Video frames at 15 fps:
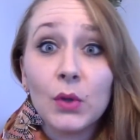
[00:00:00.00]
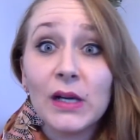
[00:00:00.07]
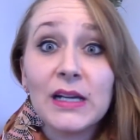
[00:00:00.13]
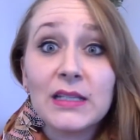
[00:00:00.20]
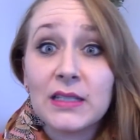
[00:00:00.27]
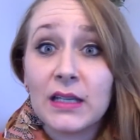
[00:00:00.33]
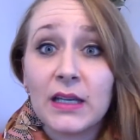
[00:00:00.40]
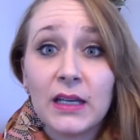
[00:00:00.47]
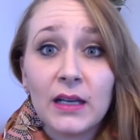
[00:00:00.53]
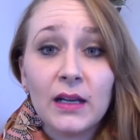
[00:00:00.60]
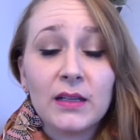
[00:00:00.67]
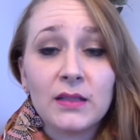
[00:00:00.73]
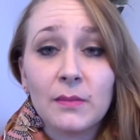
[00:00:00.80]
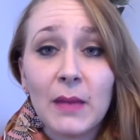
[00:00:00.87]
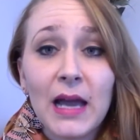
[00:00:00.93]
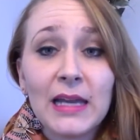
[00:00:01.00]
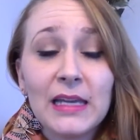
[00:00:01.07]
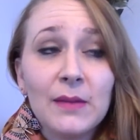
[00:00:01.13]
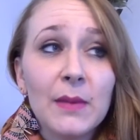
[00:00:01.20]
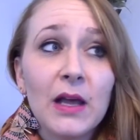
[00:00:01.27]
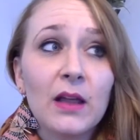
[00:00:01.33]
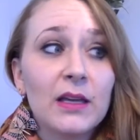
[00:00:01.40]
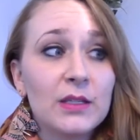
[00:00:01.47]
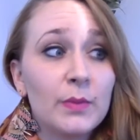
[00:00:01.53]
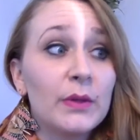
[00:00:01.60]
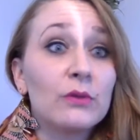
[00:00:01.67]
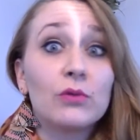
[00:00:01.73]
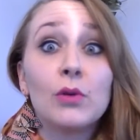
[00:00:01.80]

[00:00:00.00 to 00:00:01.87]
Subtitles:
reason my email has been